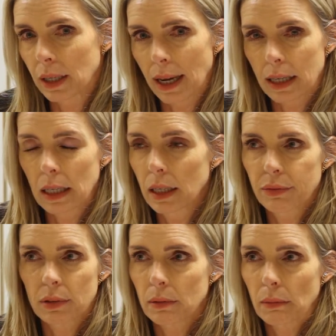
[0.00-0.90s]
like
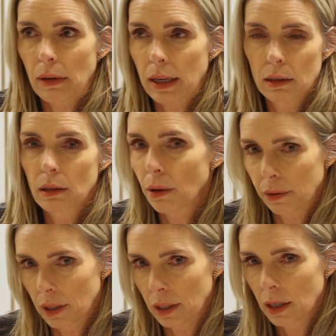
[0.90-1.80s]
even like
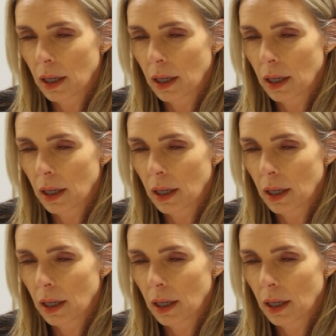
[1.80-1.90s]
nothing.